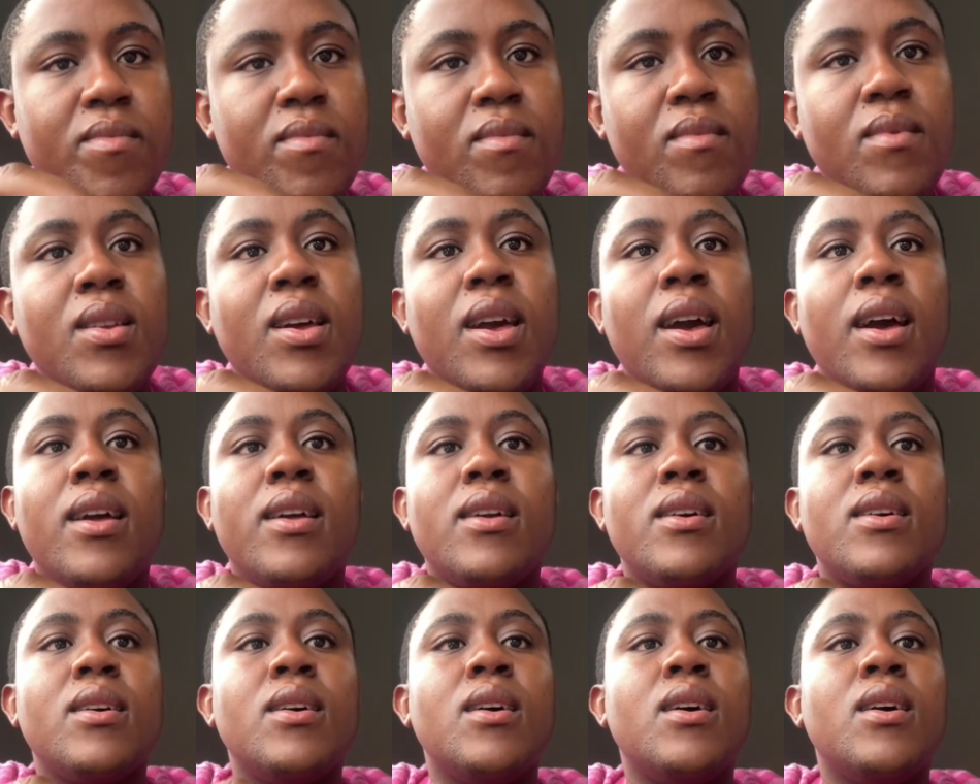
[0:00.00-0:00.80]
Okay,
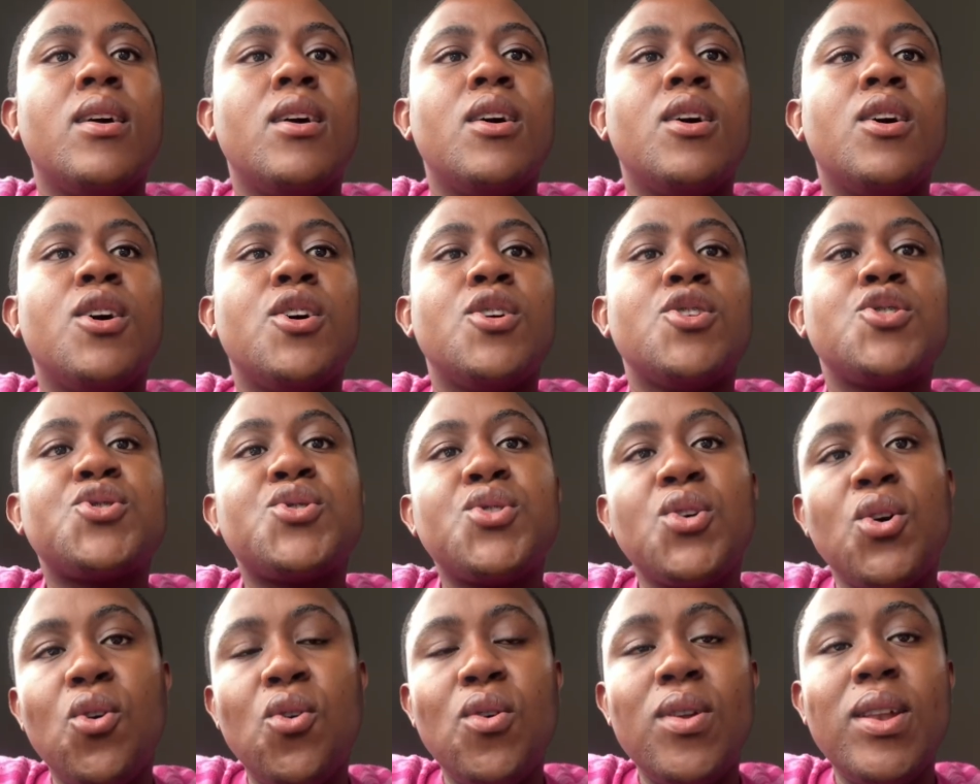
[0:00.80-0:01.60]

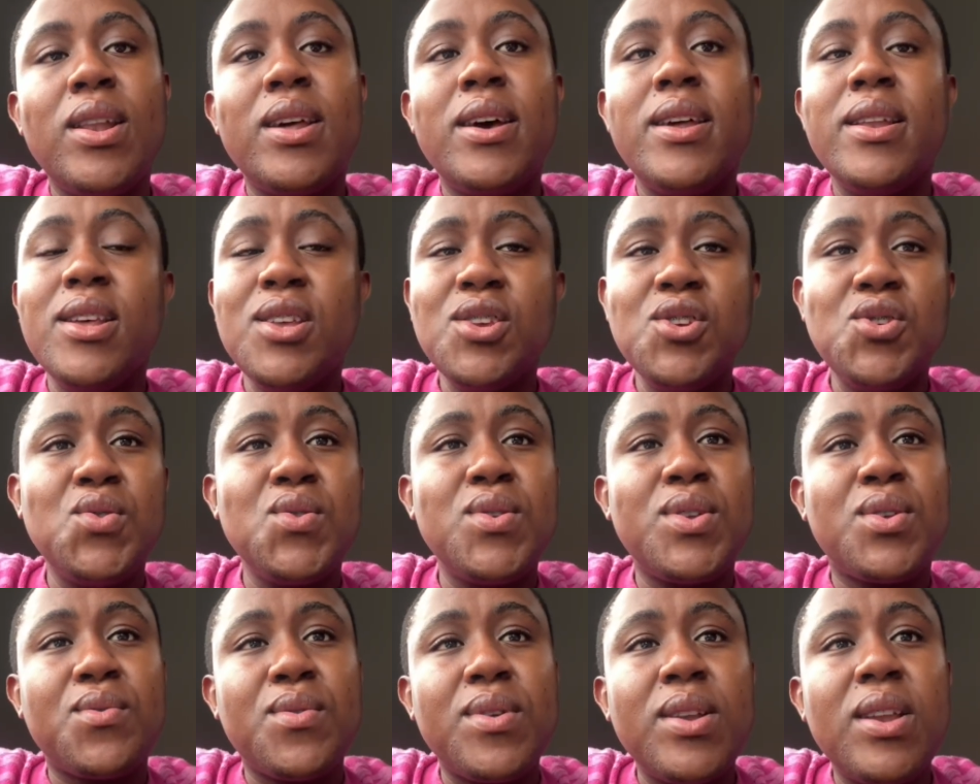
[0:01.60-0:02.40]
so learners
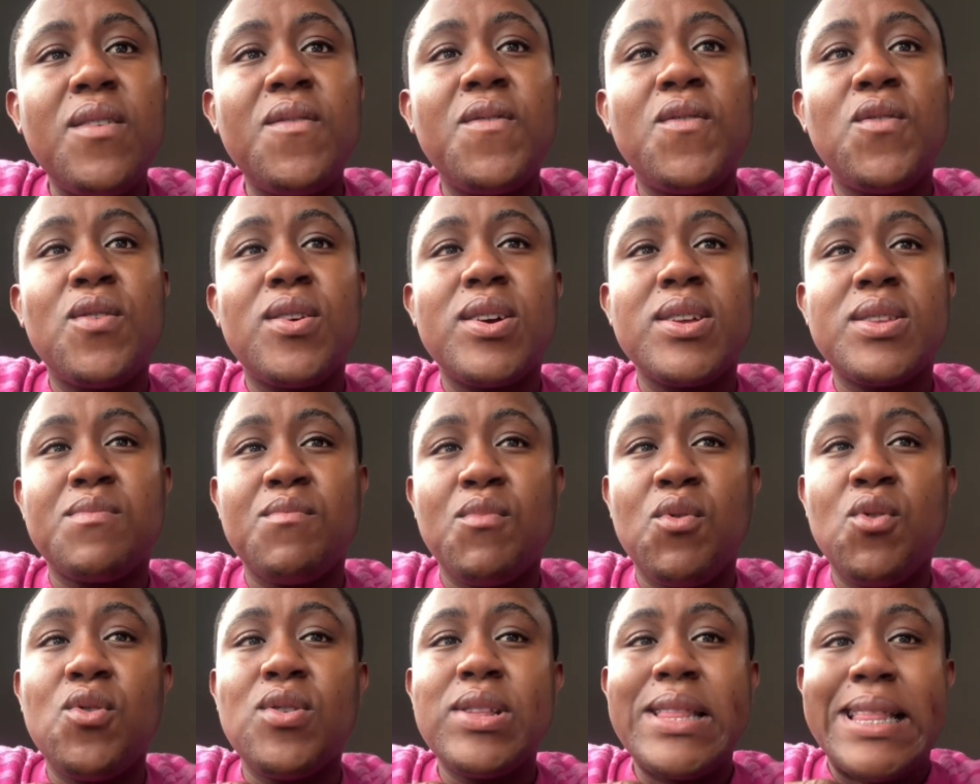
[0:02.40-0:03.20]
should really focus
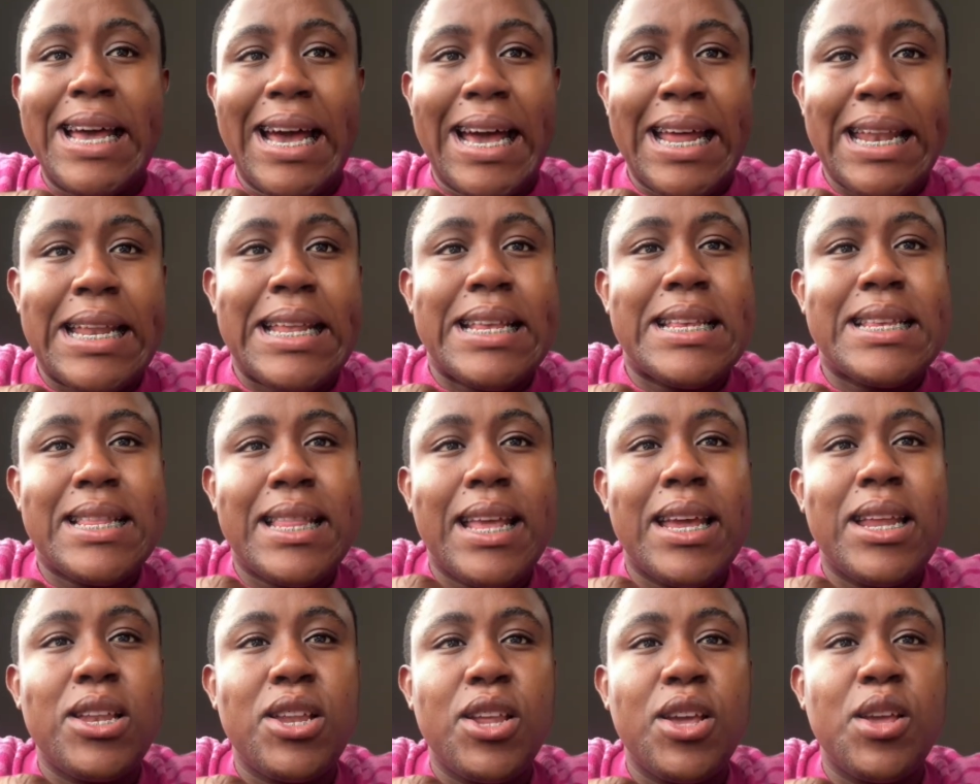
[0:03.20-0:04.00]
more on the
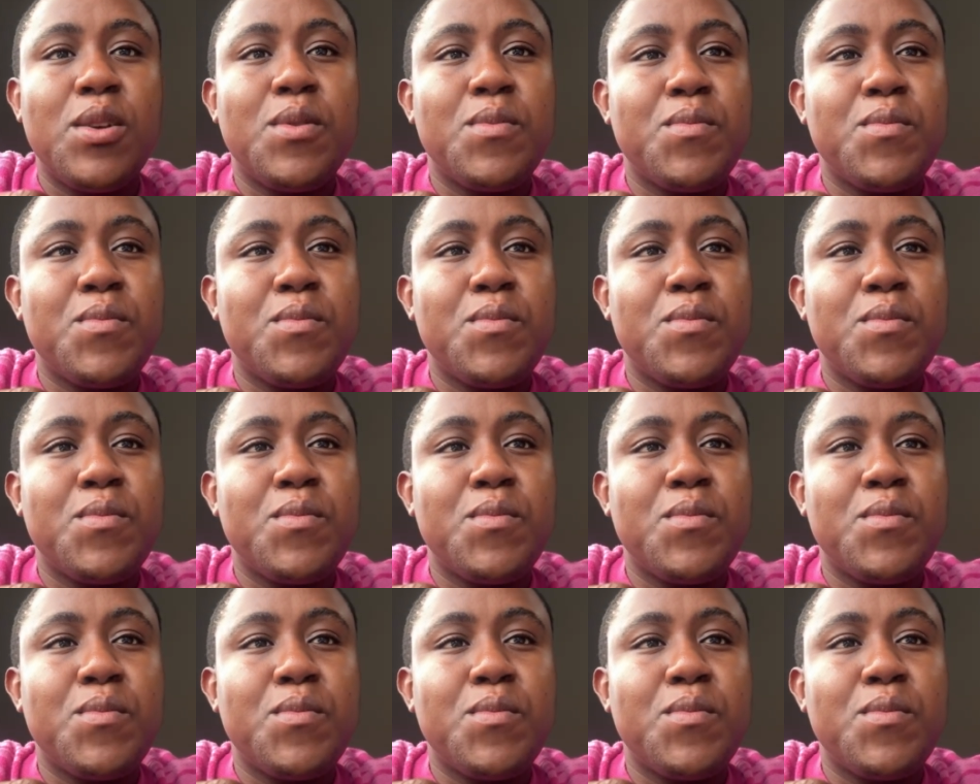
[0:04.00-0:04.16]
understanding.